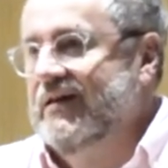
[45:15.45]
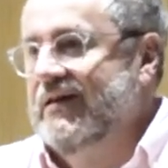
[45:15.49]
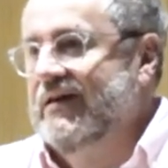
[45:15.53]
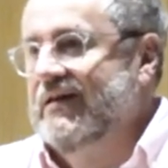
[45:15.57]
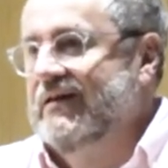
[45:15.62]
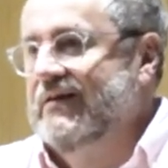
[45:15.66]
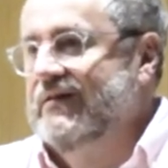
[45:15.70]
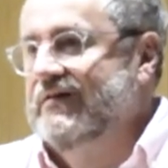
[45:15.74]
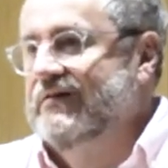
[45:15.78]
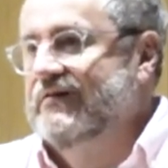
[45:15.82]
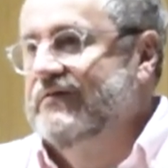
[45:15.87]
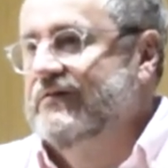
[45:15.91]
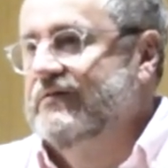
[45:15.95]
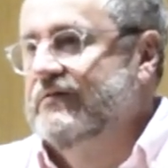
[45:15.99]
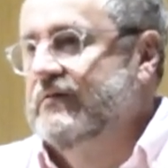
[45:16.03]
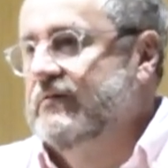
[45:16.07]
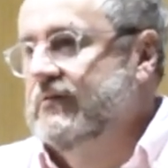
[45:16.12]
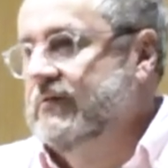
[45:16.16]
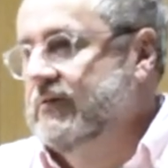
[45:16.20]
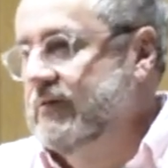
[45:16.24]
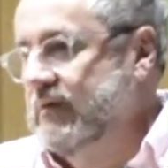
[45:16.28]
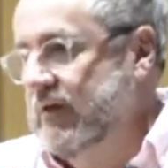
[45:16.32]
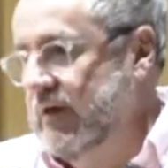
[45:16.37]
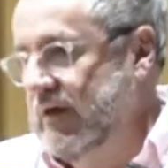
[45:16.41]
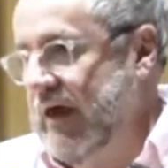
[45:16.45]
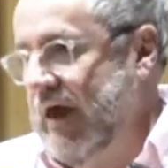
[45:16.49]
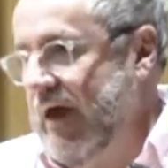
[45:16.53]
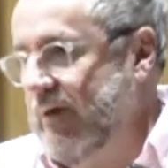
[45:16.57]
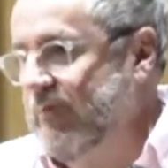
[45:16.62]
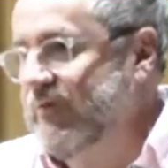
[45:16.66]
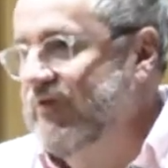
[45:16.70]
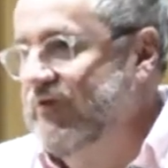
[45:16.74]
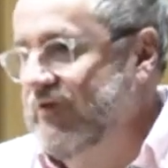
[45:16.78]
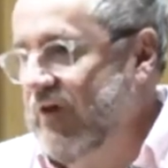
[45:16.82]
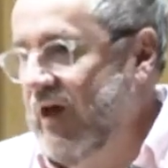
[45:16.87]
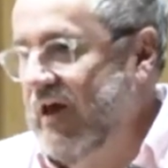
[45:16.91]
is
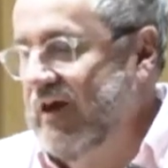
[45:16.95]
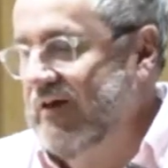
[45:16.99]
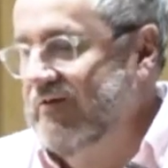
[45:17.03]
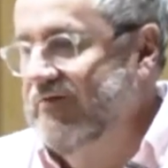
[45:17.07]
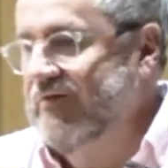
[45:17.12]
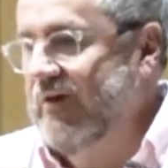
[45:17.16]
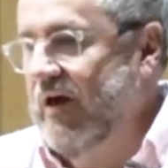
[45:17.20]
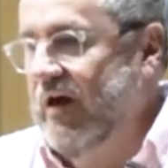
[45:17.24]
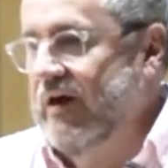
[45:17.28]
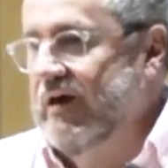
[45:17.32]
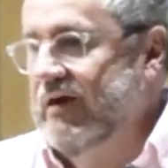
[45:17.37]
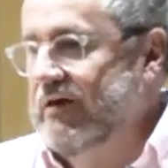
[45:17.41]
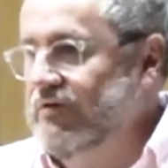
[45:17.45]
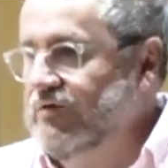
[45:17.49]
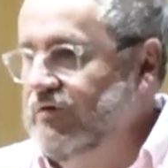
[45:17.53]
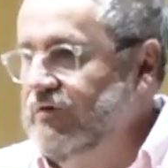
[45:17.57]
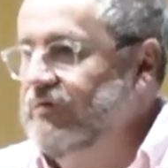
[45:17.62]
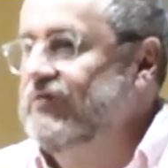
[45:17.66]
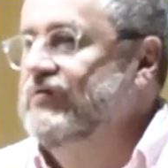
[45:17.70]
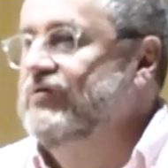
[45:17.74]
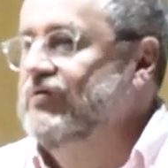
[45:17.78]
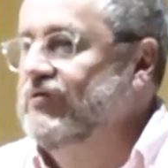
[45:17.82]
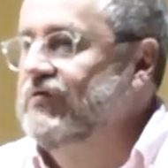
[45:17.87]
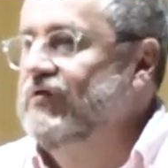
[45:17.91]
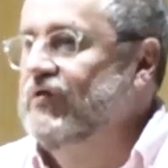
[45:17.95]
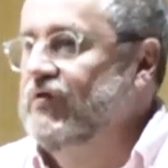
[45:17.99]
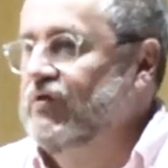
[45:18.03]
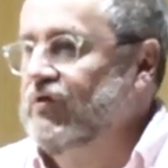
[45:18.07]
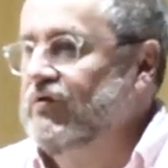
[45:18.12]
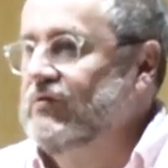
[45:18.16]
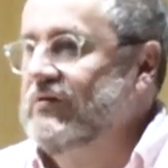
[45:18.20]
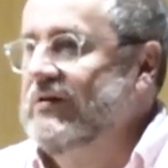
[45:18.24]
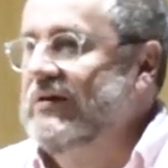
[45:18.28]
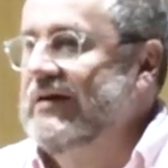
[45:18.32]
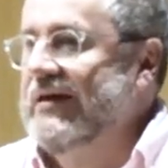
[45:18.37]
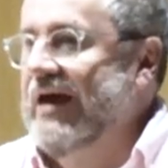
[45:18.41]
kept safe, i.e. doesn't
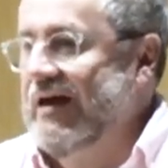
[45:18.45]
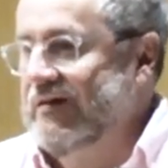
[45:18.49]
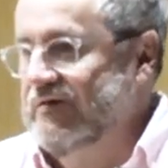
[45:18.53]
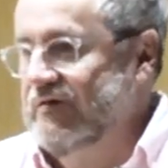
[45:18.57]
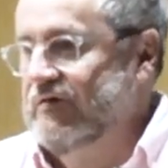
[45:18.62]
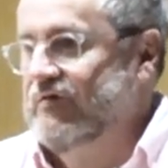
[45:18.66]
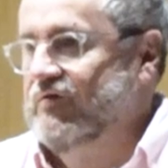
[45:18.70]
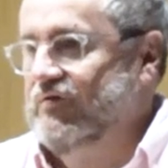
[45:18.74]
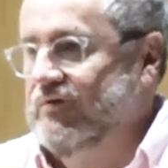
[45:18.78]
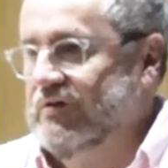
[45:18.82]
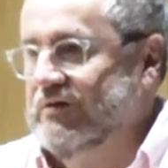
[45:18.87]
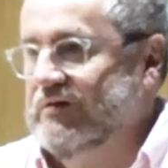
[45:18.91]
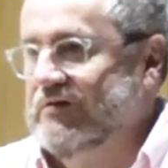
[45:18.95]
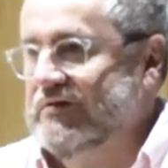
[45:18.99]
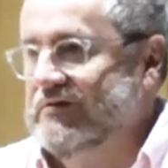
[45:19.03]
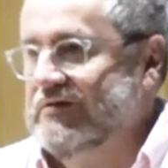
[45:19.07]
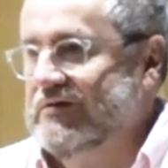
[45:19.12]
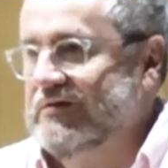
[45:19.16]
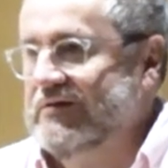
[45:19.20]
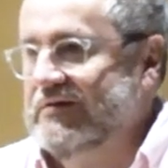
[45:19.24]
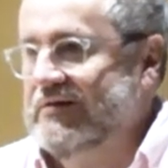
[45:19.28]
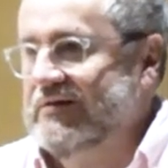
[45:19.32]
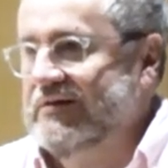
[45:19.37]
turn cancerous.